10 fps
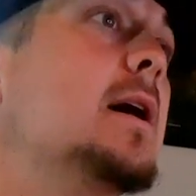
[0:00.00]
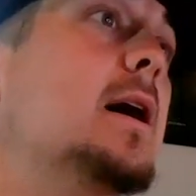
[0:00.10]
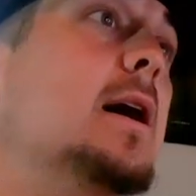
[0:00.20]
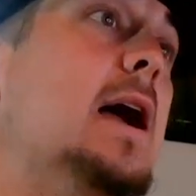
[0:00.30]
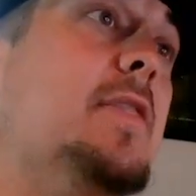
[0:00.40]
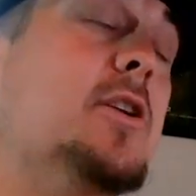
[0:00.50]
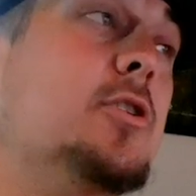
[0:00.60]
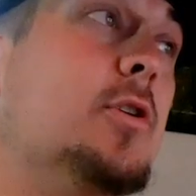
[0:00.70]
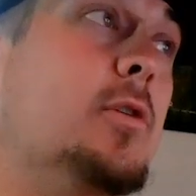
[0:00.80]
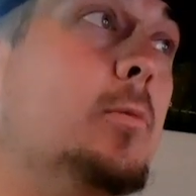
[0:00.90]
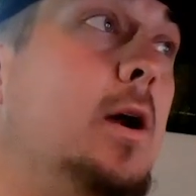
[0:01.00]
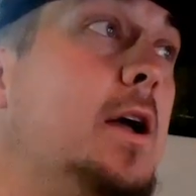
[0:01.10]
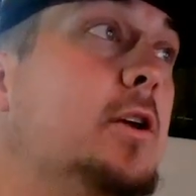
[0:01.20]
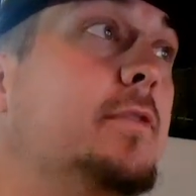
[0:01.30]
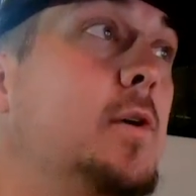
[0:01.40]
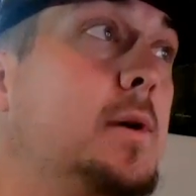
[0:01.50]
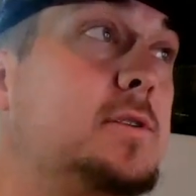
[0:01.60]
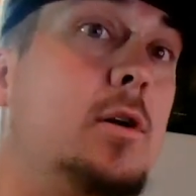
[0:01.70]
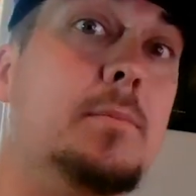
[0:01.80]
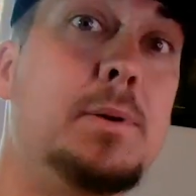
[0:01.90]
And then during the rut, you're
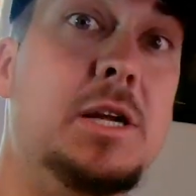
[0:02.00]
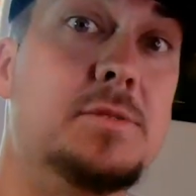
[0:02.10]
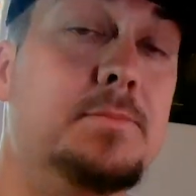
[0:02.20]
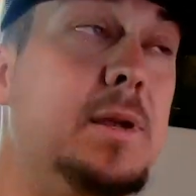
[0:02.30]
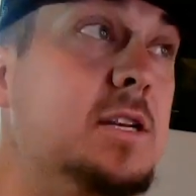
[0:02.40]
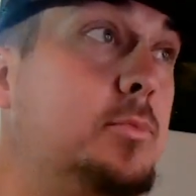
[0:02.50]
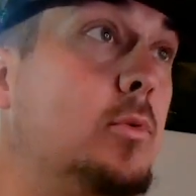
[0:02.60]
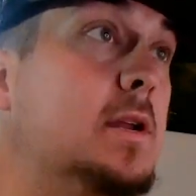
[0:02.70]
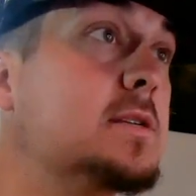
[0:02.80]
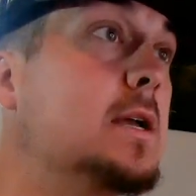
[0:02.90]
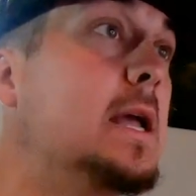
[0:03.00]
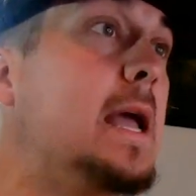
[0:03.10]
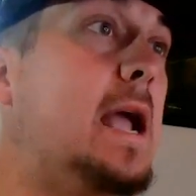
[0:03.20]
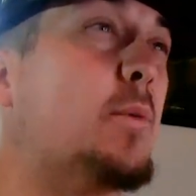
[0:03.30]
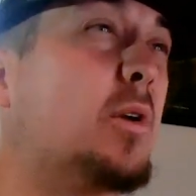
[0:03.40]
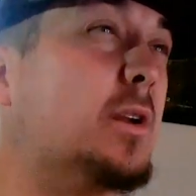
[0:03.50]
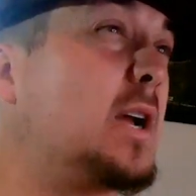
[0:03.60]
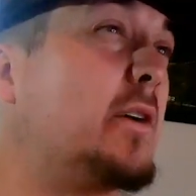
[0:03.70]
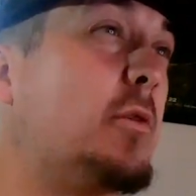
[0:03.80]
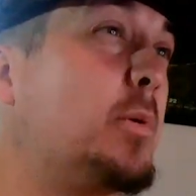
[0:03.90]
focused on pinch points. And we're
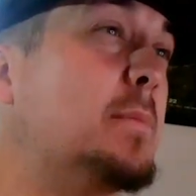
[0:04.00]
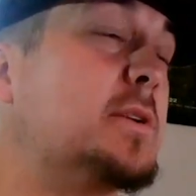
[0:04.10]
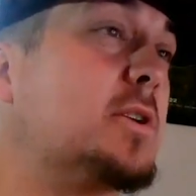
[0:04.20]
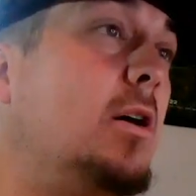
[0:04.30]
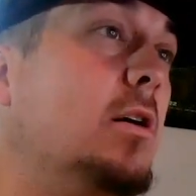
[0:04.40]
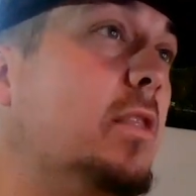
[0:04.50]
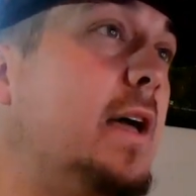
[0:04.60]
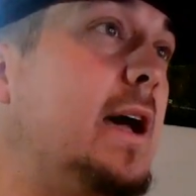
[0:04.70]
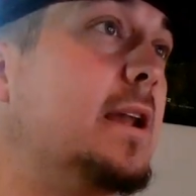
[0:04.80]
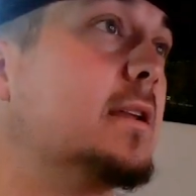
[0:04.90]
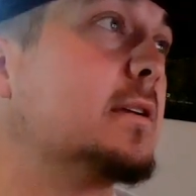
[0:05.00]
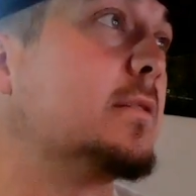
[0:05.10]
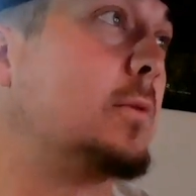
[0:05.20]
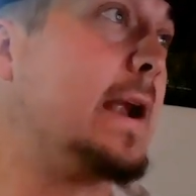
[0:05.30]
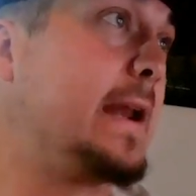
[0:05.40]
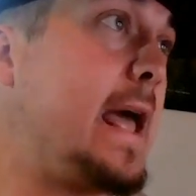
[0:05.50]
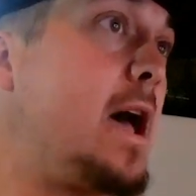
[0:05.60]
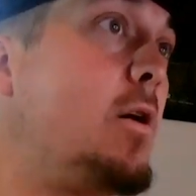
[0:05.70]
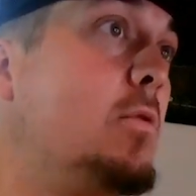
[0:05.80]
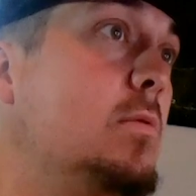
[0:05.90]
going to cover pretty much all that right
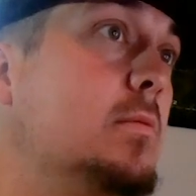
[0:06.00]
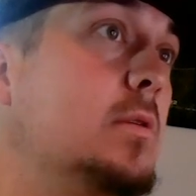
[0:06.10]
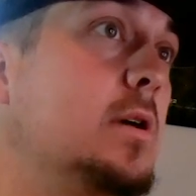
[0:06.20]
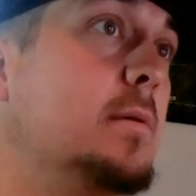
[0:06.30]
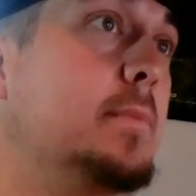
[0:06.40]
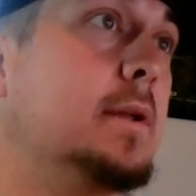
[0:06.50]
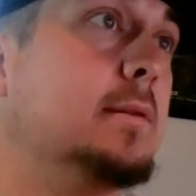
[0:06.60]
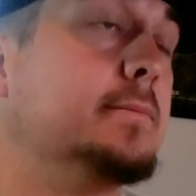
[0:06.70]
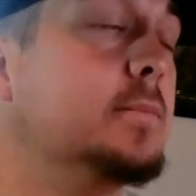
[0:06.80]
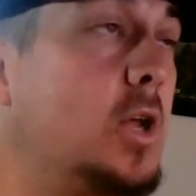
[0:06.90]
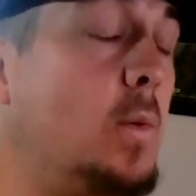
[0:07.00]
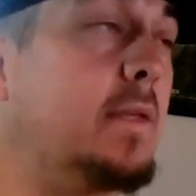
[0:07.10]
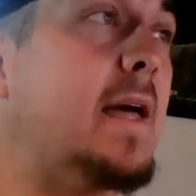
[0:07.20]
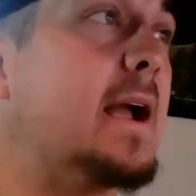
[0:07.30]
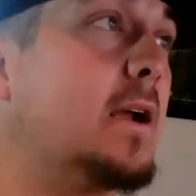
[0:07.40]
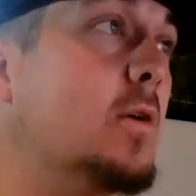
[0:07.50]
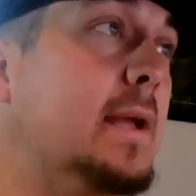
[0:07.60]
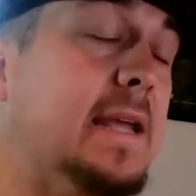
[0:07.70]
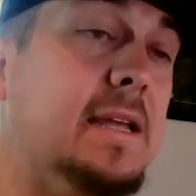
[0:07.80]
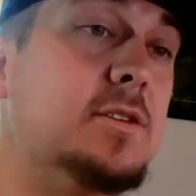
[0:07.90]
now. But knowing that
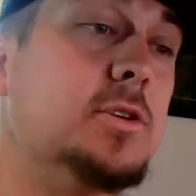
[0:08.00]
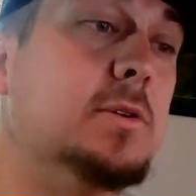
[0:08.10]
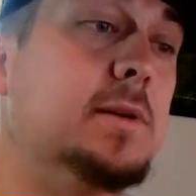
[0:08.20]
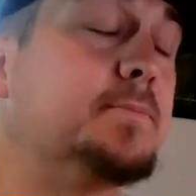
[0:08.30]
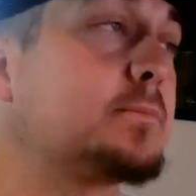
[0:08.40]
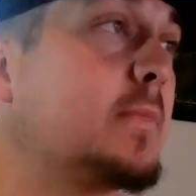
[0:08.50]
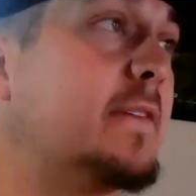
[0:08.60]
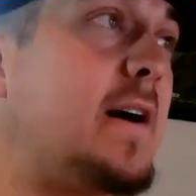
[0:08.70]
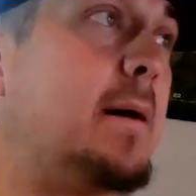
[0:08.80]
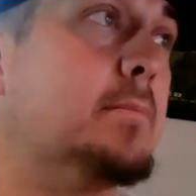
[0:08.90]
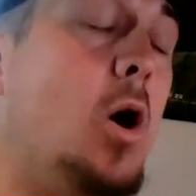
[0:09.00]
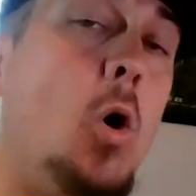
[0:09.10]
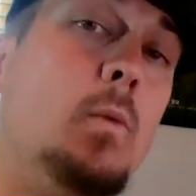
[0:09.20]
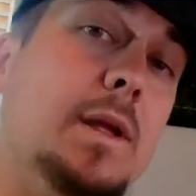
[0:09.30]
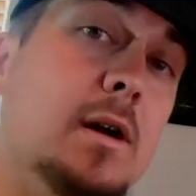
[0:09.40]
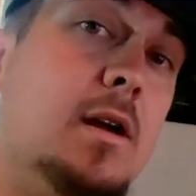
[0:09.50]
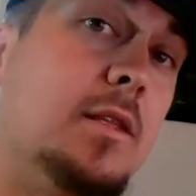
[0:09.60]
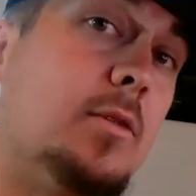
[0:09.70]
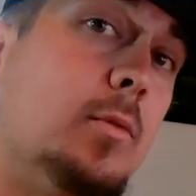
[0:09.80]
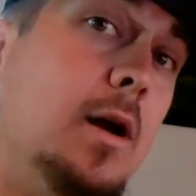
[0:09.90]
going into it, if I'm only
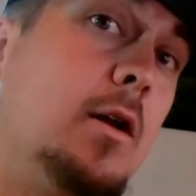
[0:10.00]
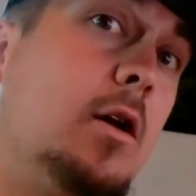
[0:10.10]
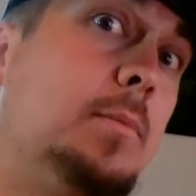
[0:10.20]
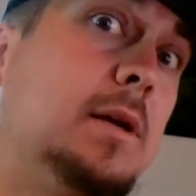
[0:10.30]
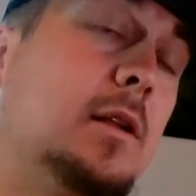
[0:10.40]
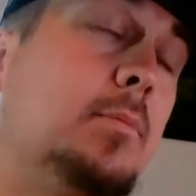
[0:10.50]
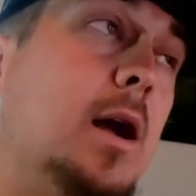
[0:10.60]
hunting the rut on a particular